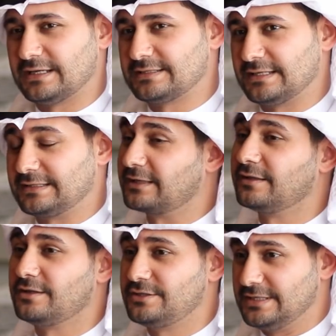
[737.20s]
I'd say
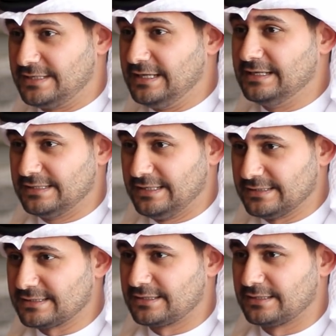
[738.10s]
technology is the
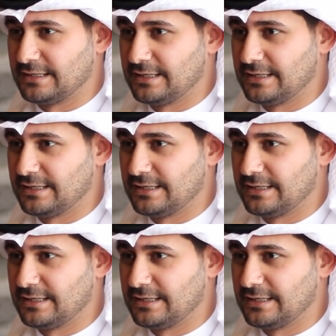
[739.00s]
easiest.